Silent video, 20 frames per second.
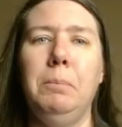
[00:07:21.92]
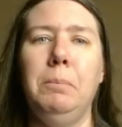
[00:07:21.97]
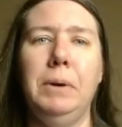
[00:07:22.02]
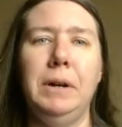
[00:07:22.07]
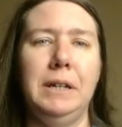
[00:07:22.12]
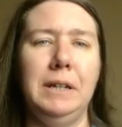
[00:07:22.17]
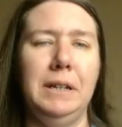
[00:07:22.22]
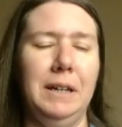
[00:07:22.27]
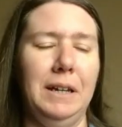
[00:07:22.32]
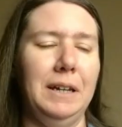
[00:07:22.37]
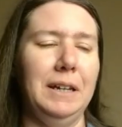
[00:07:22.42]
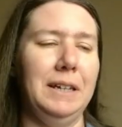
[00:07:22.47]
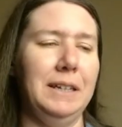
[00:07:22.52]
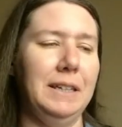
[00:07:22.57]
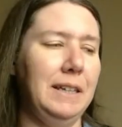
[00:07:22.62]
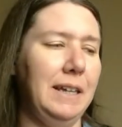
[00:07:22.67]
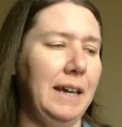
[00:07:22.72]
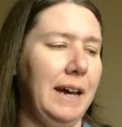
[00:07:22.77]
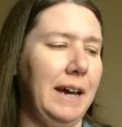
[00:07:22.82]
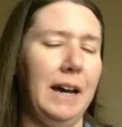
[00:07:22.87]
But
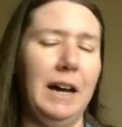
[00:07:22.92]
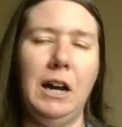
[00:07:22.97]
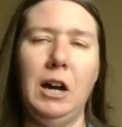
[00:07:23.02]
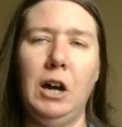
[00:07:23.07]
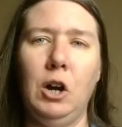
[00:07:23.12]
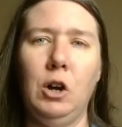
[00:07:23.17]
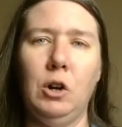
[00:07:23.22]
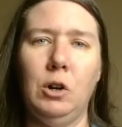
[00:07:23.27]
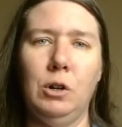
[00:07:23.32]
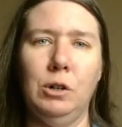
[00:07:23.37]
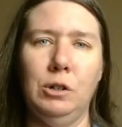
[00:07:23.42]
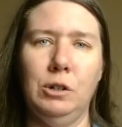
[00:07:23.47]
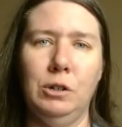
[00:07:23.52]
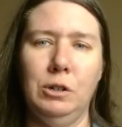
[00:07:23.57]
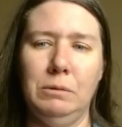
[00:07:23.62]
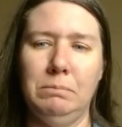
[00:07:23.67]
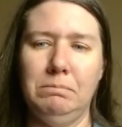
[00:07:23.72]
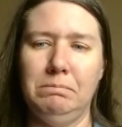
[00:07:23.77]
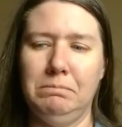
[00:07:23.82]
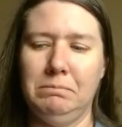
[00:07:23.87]
yeah,
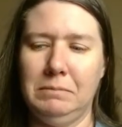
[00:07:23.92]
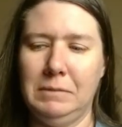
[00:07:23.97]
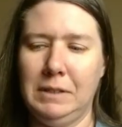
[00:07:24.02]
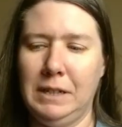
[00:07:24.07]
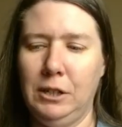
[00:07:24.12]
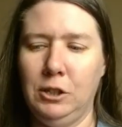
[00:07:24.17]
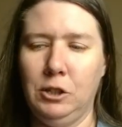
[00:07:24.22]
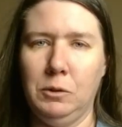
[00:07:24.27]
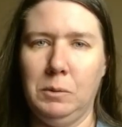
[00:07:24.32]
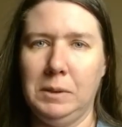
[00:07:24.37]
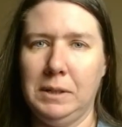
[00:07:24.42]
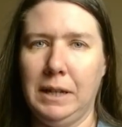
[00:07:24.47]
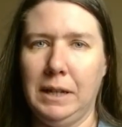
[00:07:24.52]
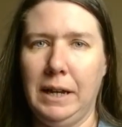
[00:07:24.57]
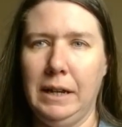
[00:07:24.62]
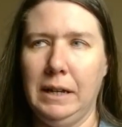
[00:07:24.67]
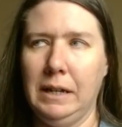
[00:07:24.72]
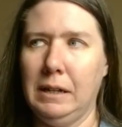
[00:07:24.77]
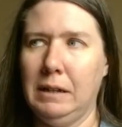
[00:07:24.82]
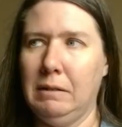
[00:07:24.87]
her teacher was
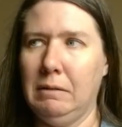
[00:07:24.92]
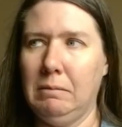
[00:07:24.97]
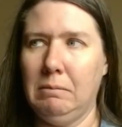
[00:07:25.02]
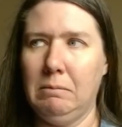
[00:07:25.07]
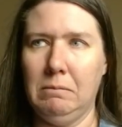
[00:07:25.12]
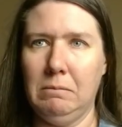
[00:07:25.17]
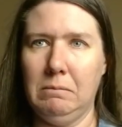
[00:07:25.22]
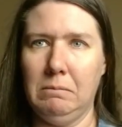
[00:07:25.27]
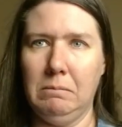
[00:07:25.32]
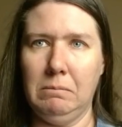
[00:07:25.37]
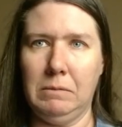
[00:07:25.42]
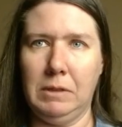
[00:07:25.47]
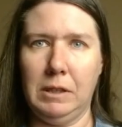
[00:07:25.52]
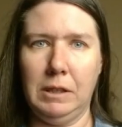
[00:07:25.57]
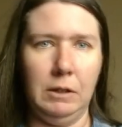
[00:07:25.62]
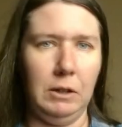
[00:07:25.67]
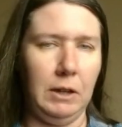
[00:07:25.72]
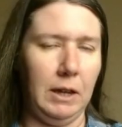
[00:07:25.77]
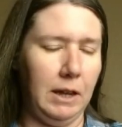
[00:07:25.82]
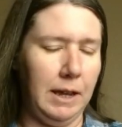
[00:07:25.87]
like,
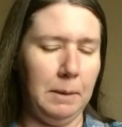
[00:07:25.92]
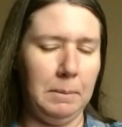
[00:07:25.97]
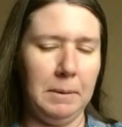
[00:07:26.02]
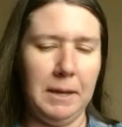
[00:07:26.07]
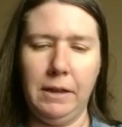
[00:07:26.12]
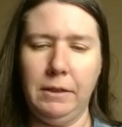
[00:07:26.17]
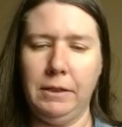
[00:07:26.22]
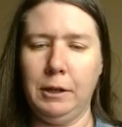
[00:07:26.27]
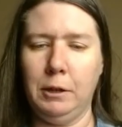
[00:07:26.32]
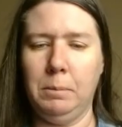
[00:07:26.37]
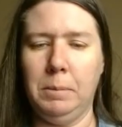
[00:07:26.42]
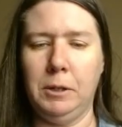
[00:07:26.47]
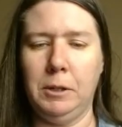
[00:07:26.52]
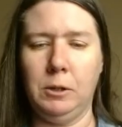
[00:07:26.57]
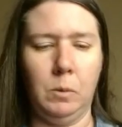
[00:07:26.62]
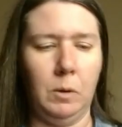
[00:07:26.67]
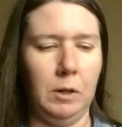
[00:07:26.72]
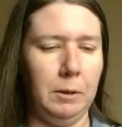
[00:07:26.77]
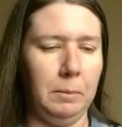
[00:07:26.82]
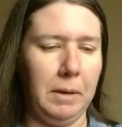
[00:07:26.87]
the ABA
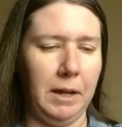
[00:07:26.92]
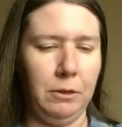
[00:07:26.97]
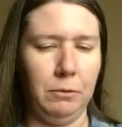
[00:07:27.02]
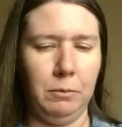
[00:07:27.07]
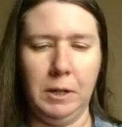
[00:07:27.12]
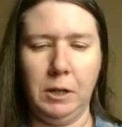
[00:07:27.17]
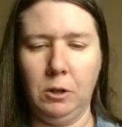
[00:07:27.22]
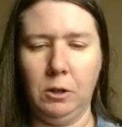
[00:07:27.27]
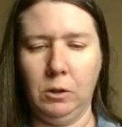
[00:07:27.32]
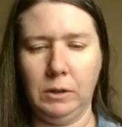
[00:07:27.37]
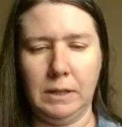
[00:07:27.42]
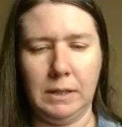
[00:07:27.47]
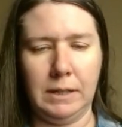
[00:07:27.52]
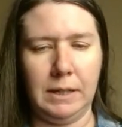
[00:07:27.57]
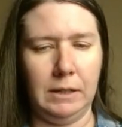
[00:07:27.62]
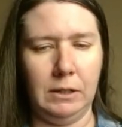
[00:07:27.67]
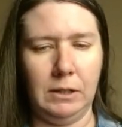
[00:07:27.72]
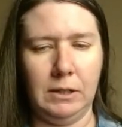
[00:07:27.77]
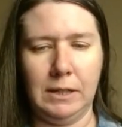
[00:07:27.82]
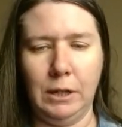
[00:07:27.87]
therapist wanted my 3-year-old to
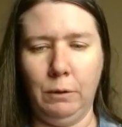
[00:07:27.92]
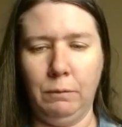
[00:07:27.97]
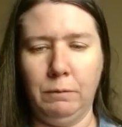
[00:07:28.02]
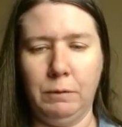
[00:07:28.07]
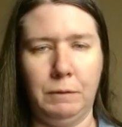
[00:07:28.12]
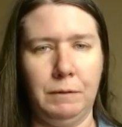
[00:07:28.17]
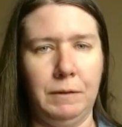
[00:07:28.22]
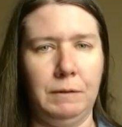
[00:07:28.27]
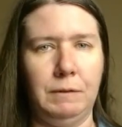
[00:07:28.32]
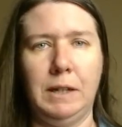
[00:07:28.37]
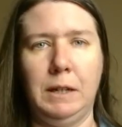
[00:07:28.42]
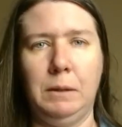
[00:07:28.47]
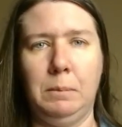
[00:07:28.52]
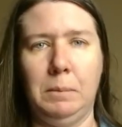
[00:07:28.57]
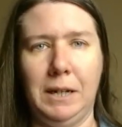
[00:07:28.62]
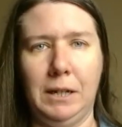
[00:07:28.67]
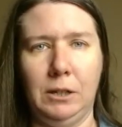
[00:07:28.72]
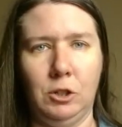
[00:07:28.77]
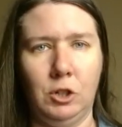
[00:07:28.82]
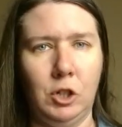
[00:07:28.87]
sit still for 15
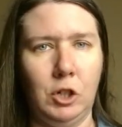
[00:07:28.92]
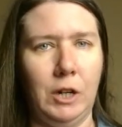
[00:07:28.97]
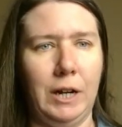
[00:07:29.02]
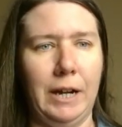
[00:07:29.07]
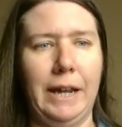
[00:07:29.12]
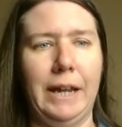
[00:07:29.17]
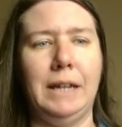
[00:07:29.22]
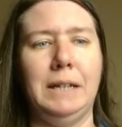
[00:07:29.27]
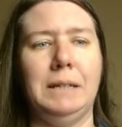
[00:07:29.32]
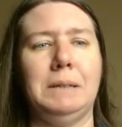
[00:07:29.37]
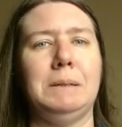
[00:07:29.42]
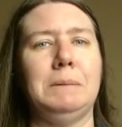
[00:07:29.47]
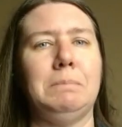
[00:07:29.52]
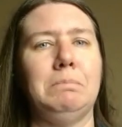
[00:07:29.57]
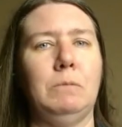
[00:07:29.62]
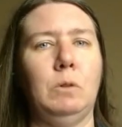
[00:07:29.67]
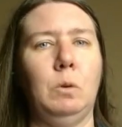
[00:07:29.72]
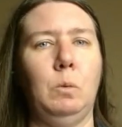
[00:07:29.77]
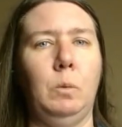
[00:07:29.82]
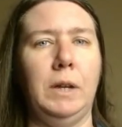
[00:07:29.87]
minutes straight.
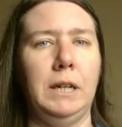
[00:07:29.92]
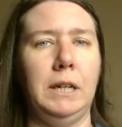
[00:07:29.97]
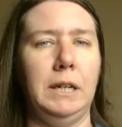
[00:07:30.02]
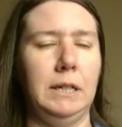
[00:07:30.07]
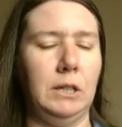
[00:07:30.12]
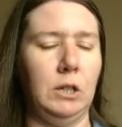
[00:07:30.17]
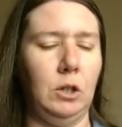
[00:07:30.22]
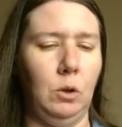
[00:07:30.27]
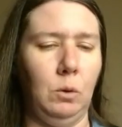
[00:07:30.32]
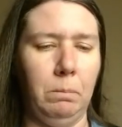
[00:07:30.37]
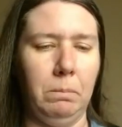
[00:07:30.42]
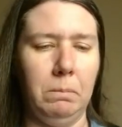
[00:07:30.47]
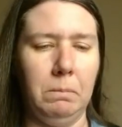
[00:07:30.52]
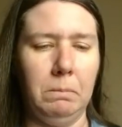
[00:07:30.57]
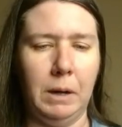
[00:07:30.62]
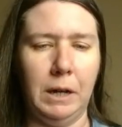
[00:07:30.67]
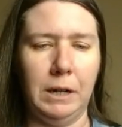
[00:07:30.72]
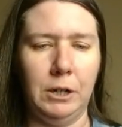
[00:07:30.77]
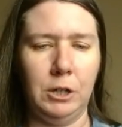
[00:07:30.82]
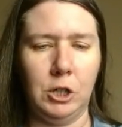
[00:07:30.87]
We need to
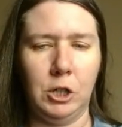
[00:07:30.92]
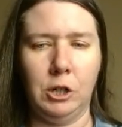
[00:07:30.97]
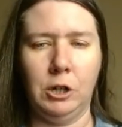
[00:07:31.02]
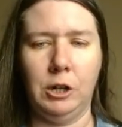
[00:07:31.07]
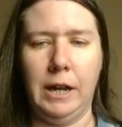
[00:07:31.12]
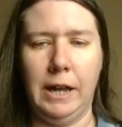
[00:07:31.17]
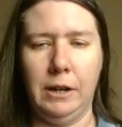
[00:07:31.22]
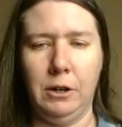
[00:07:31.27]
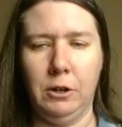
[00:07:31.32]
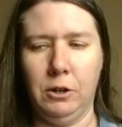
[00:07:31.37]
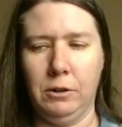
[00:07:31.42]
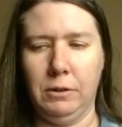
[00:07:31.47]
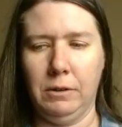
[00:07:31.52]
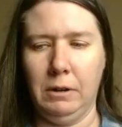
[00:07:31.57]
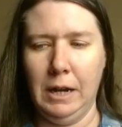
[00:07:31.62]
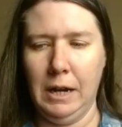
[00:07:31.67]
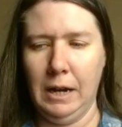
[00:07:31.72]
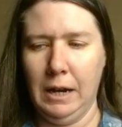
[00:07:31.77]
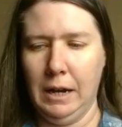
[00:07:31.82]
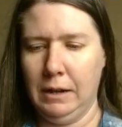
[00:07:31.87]
punish her. And her
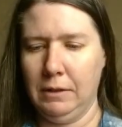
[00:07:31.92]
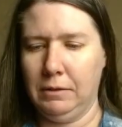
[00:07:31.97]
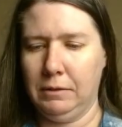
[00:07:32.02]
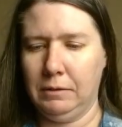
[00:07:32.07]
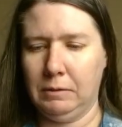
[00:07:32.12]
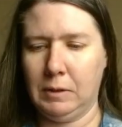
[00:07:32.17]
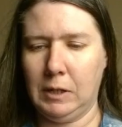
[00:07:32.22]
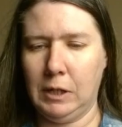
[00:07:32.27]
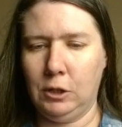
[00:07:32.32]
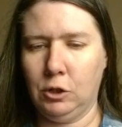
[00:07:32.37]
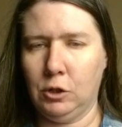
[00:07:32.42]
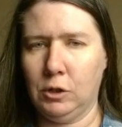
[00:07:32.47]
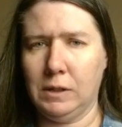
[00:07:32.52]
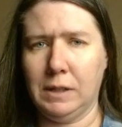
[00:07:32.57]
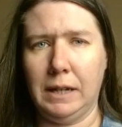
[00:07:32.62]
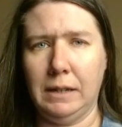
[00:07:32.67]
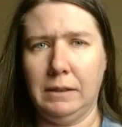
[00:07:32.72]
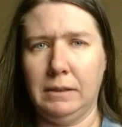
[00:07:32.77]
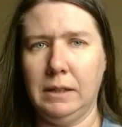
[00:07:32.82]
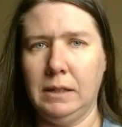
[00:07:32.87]
teacher
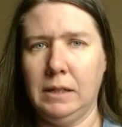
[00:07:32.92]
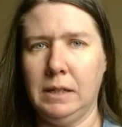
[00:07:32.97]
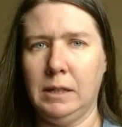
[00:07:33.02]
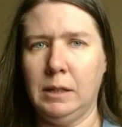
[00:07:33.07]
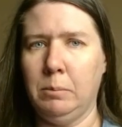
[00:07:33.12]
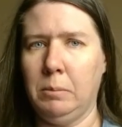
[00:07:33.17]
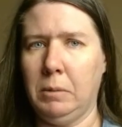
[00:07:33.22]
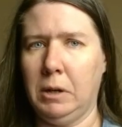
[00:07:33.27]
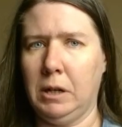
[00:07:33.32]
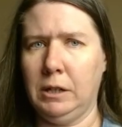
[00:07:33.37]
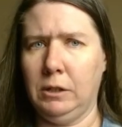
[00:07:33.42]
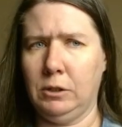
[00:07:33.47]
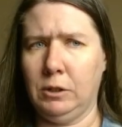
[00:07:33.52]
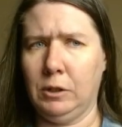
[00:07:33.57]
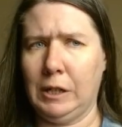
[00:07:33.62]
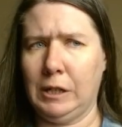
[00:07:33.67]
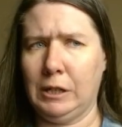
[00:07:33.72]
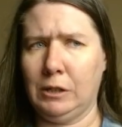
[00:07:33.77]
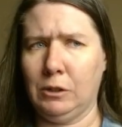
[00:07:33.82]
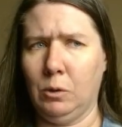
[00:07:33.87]
is like, this is a
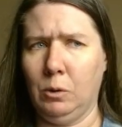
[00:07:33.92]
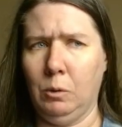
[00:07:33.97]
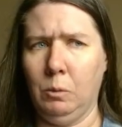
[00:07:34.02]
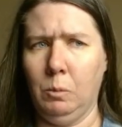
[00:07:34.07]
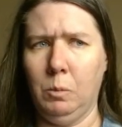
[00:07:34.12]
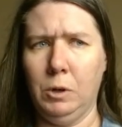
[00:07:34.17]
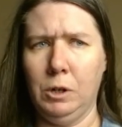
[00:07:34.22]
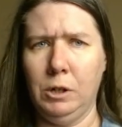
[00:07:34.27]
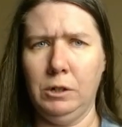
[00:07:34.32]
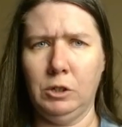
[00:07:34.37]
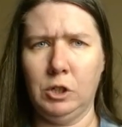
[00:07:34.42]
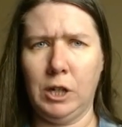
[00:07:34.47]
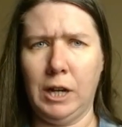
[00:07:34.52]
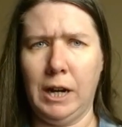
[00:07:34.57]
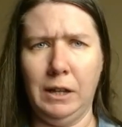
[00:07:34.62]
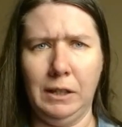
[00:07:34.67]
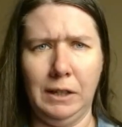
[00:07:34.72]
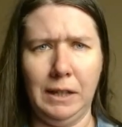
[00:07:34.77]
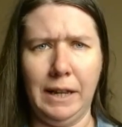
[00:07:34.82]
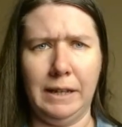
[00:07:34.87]
Montessori school. We're
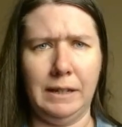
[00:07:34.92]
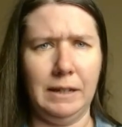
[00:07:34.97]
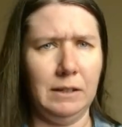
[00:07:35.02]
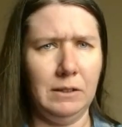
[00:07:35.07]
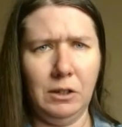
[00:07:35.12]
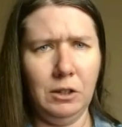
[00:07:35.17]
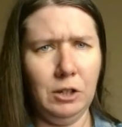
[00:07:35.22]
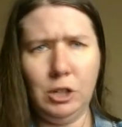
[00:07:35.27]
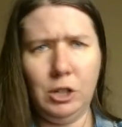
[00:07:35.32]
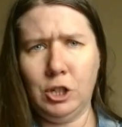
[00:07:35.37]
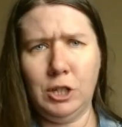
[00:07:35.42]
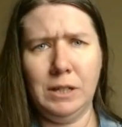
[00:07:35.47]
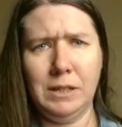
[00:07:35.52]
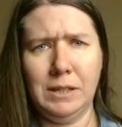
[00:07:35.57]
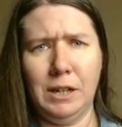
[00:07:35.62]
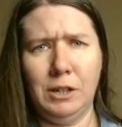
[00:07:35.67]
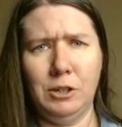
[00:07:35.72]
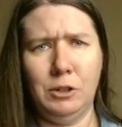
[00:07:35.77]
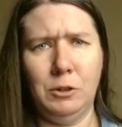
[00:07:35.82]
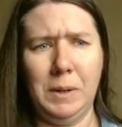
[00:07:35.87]
child led. As long as she's
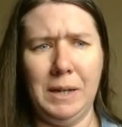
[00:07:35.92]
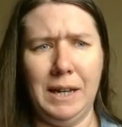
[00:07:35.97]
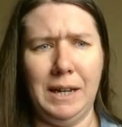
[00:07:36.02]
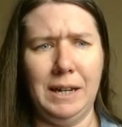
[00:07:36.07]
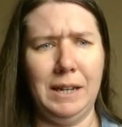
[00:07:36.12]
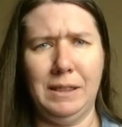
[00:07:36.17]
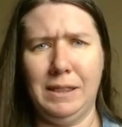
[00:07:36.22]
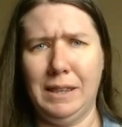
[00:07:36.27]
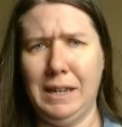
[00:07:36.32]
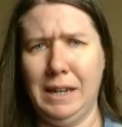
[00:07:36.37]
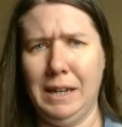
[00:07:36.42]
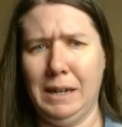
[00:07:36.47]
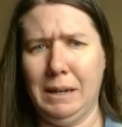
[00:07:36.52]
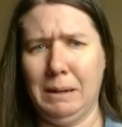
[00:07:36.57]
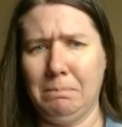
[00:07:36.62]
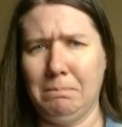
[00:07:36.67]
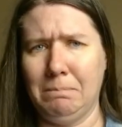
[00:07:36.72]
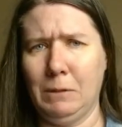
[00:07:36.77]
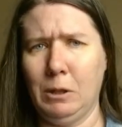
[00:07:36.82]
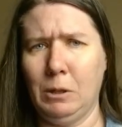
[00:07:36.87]
not doing anything